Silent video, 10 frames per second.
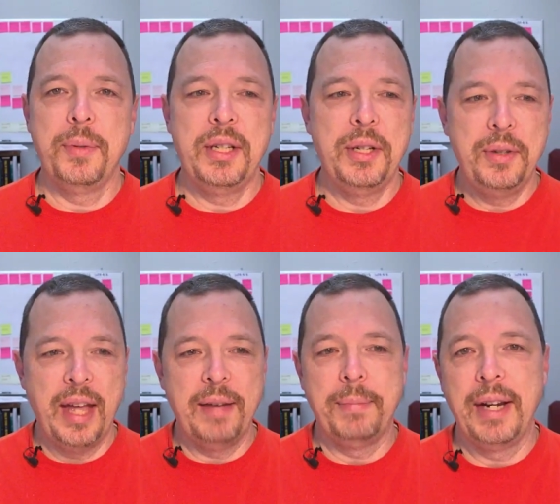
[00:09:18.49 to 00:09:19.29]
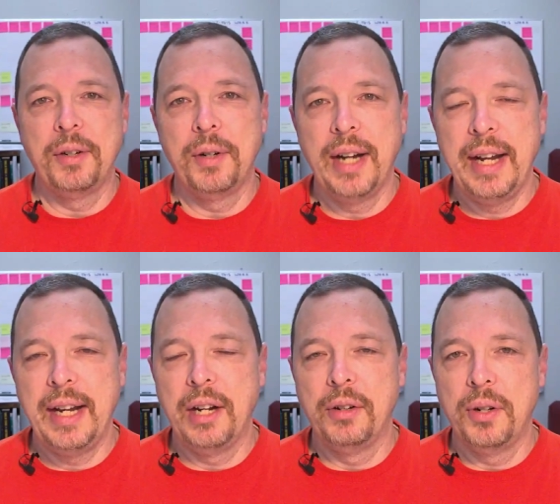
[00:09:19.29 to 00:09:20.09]
We do that by
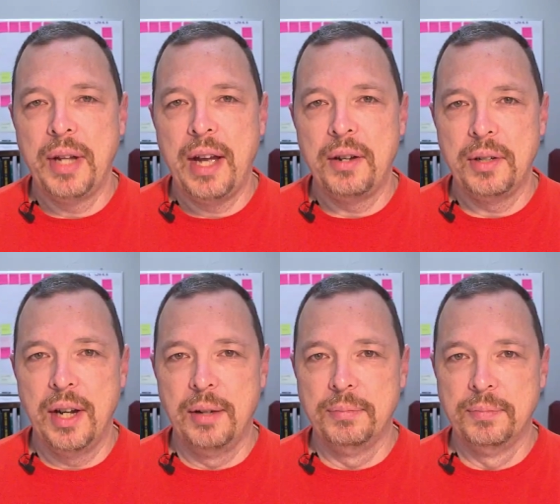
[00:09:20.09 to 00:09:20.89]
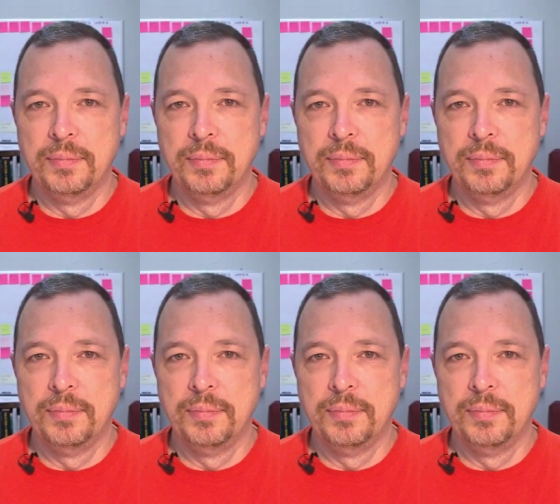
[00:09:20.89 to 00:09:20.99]
creating our own outcome.